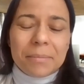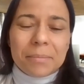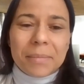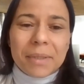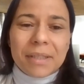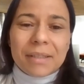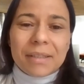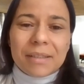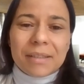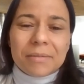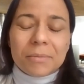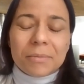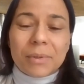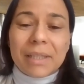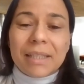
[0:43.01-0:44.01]

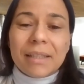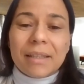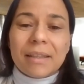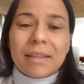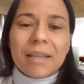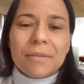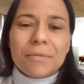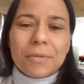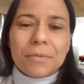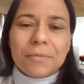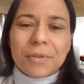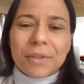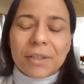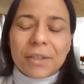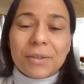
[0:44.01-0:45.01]
being really thankful
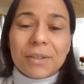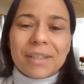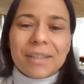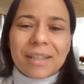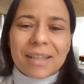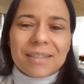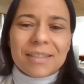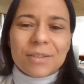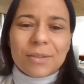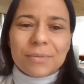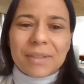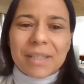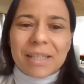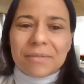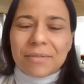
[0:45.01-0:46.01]
for the organizers of
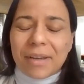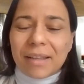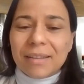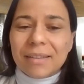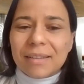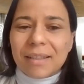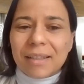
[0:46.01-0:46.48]
the event.